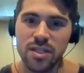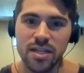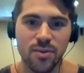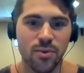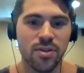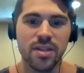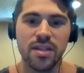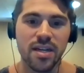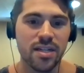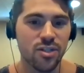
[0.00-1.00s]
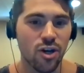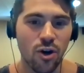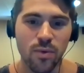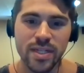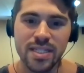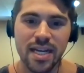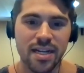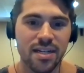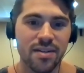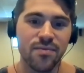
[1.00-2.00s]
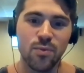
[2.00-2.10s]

click-worthy thing. It's always negative.